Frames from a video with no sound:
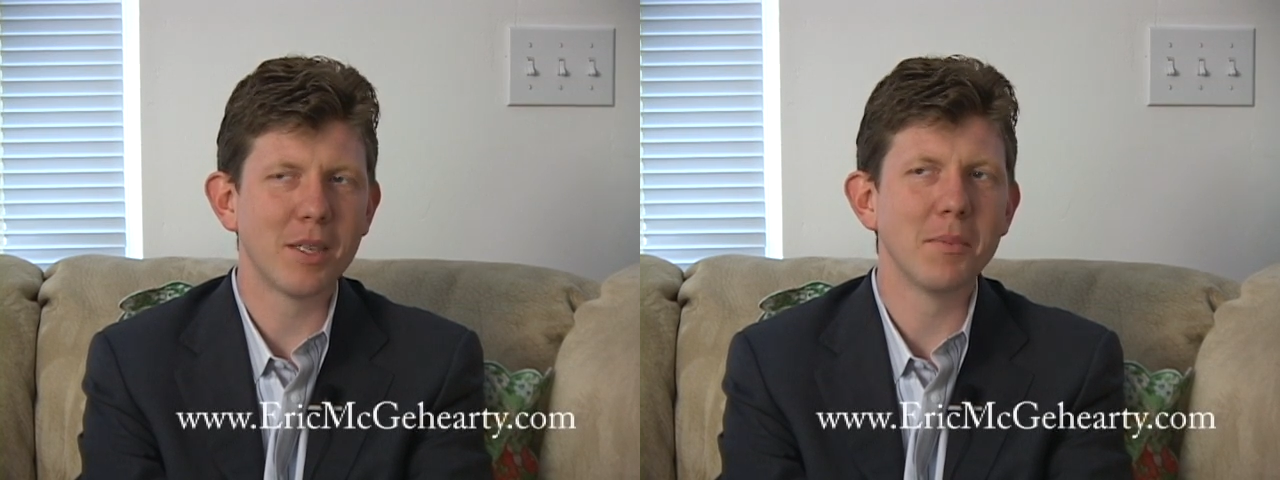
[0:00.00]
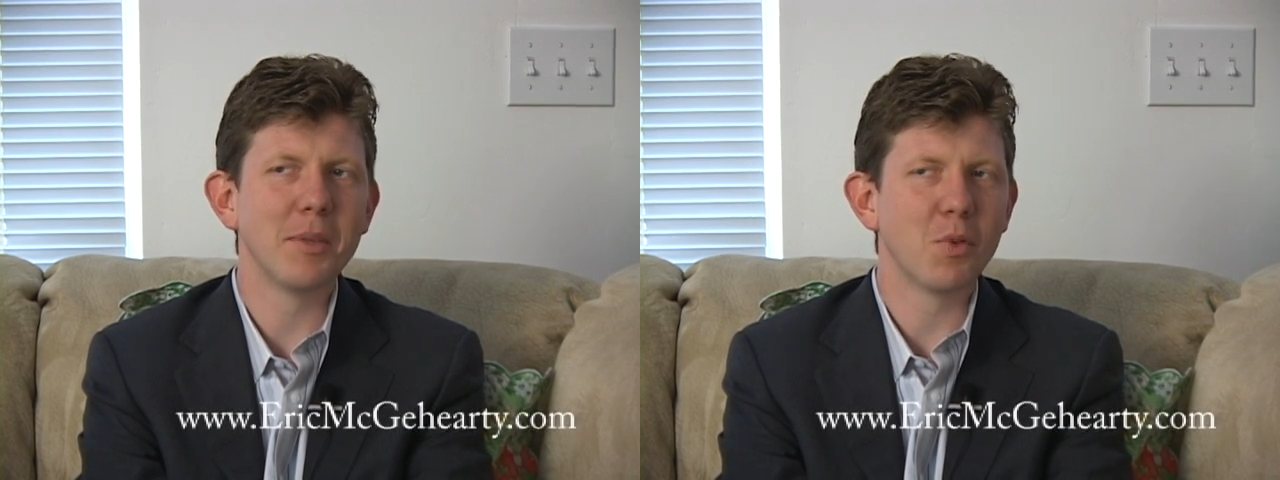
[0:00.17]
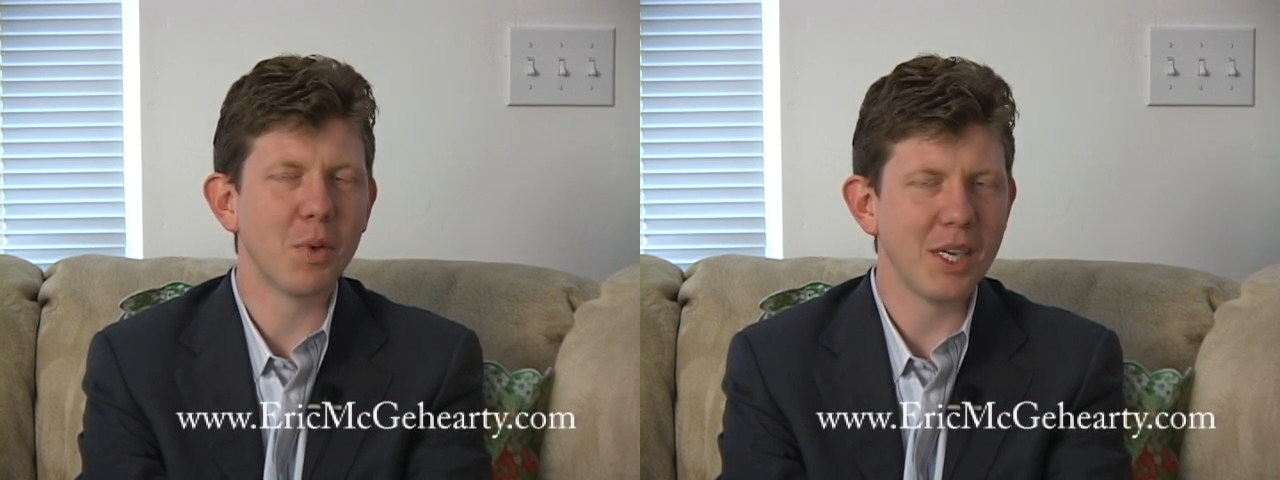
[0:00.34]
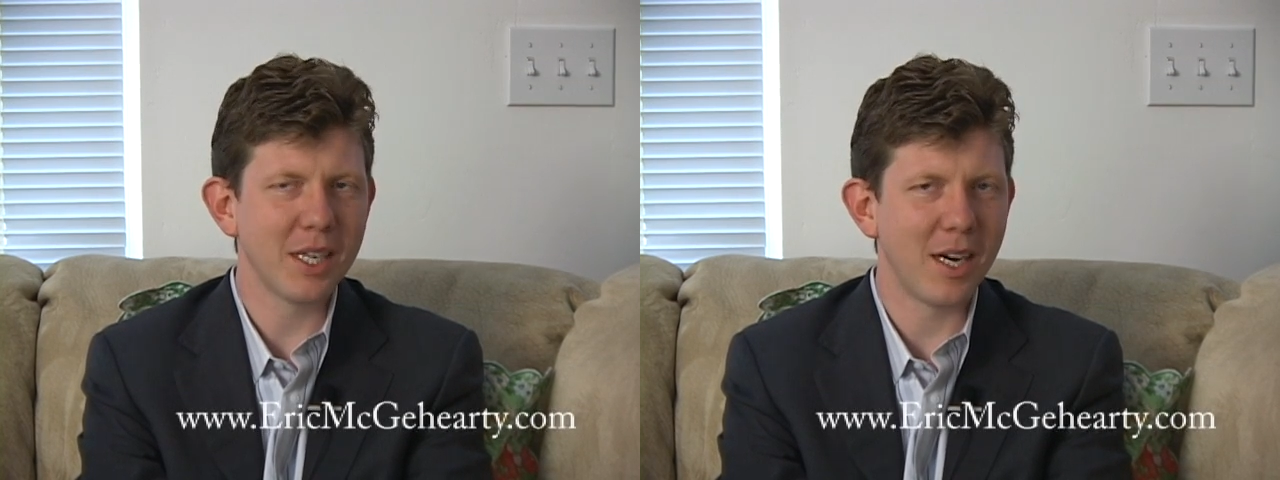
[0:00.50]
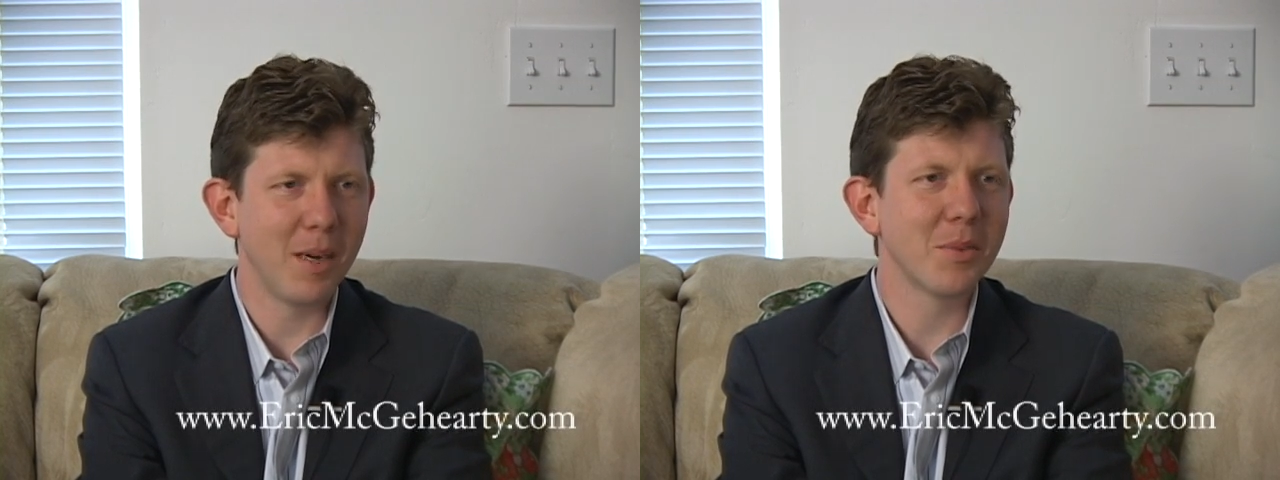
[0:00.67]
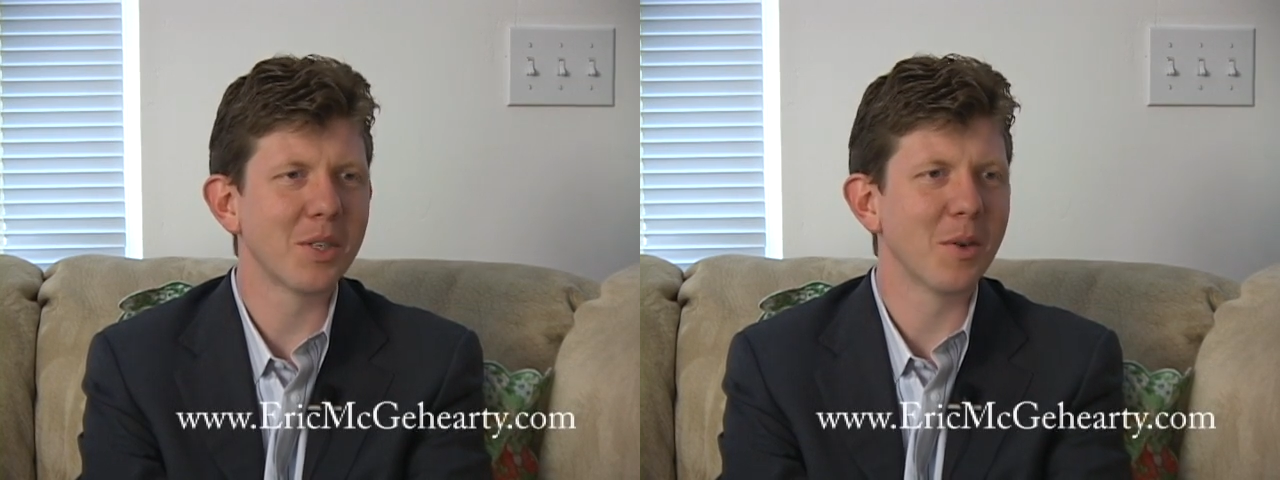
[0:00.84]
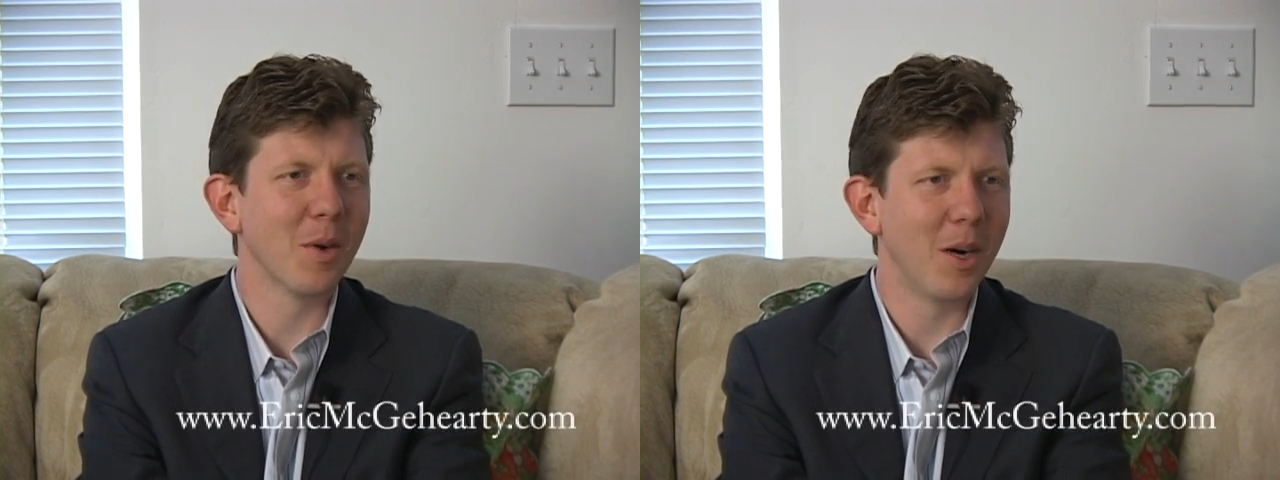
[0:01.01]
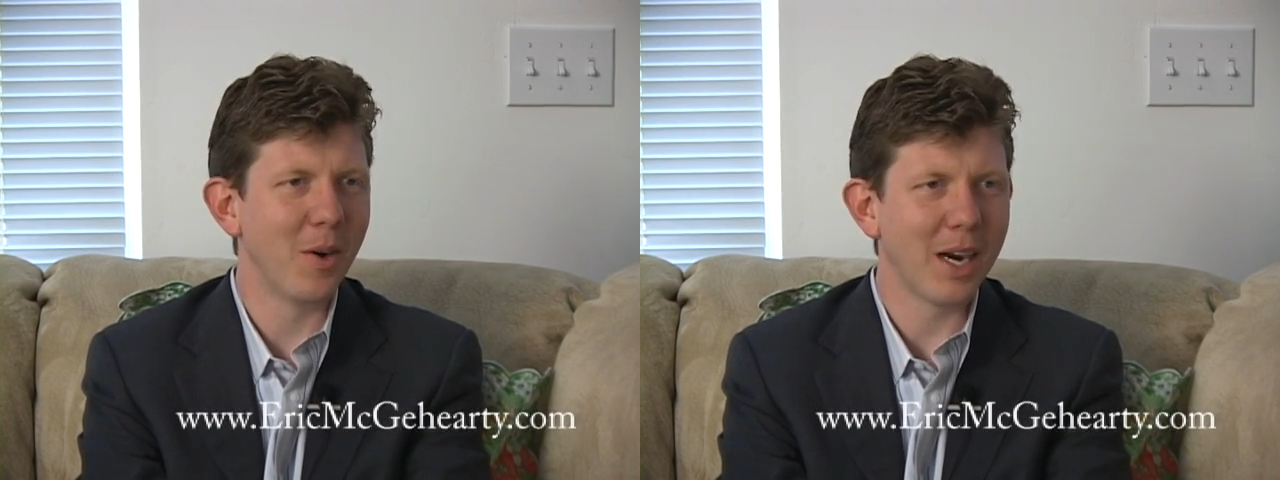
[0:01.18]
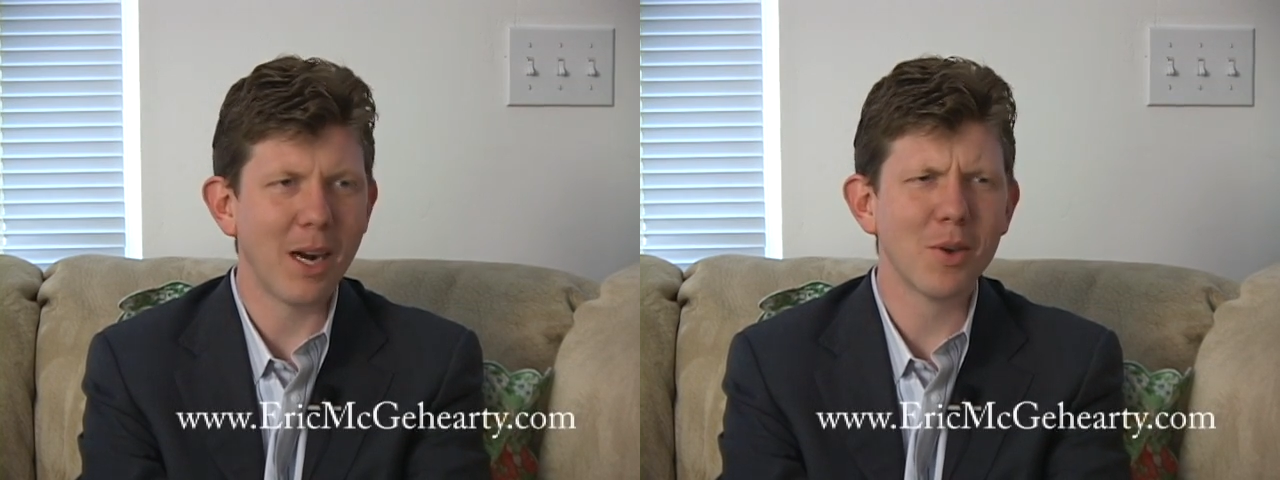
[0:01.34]
to me 3 times in a
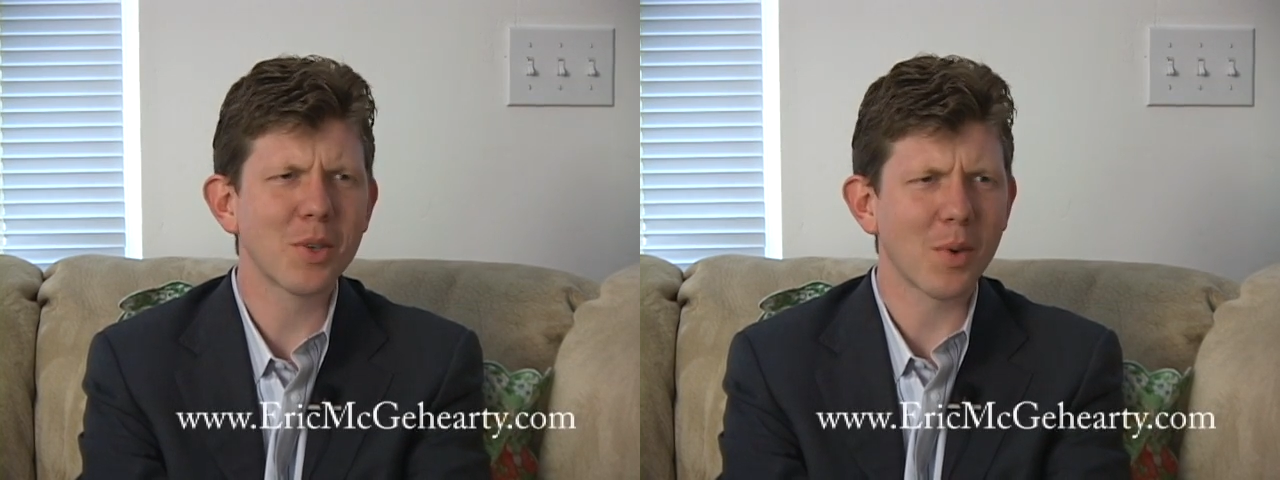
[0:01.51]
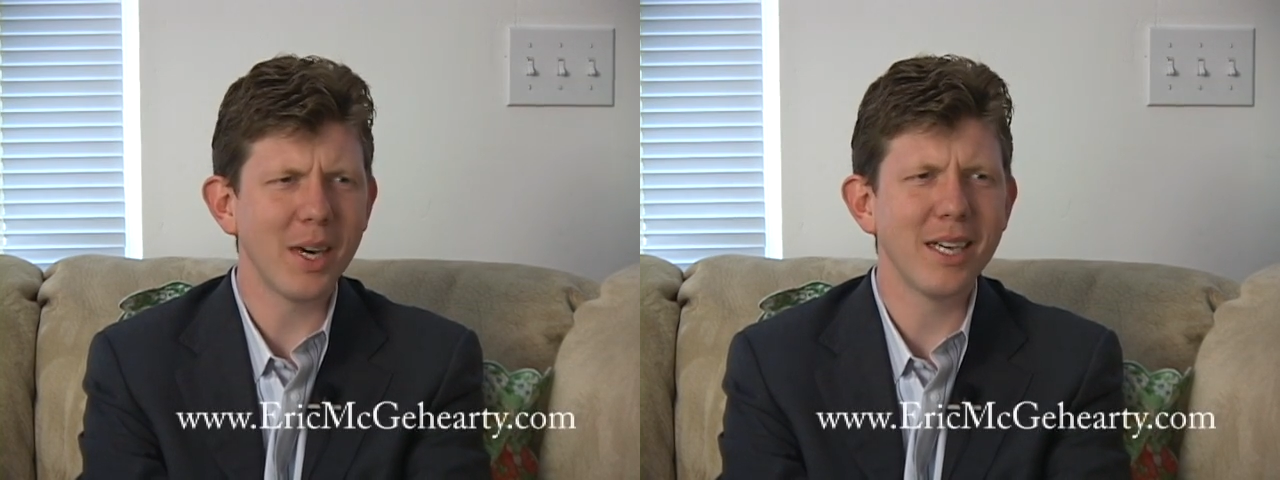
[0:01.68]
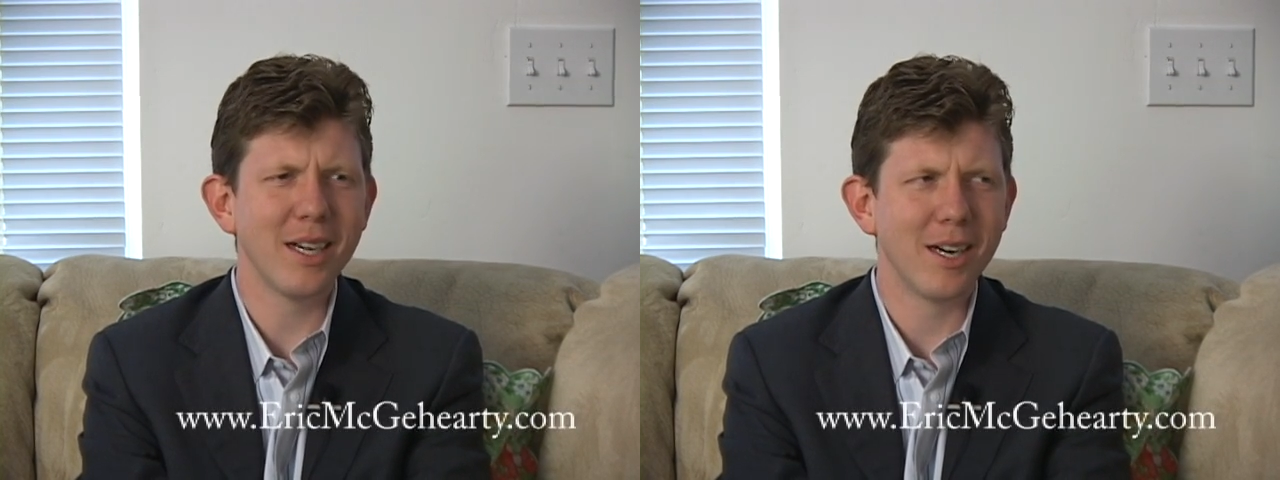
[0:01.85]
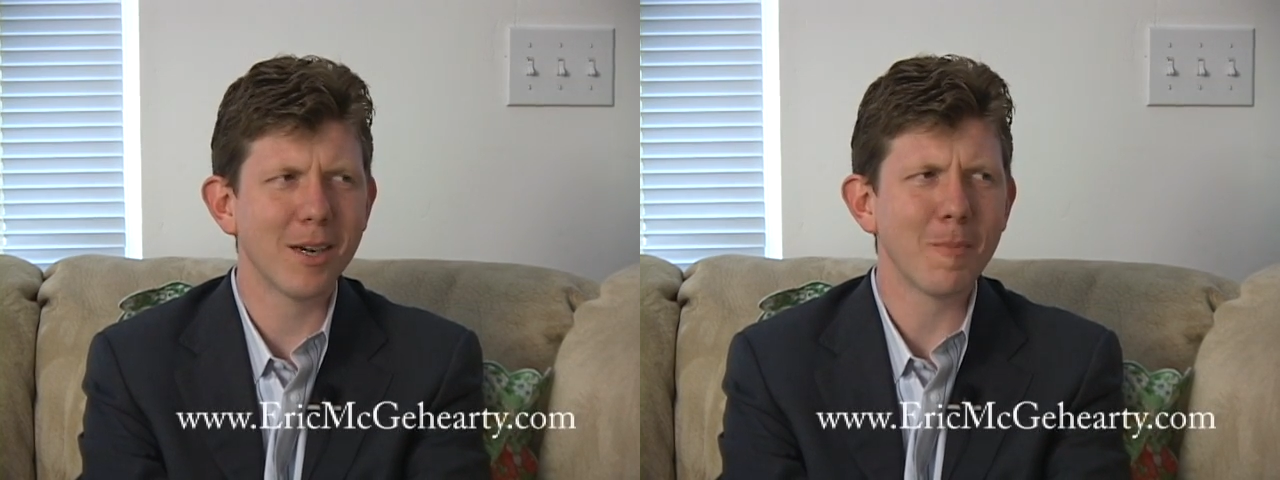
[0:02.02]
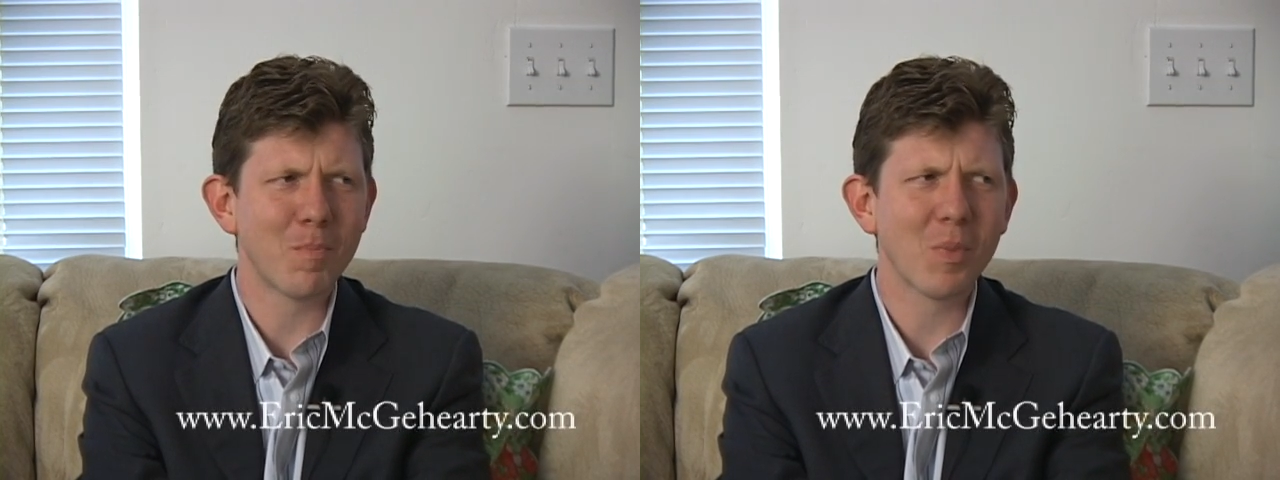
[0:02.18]
row, and I was quite young,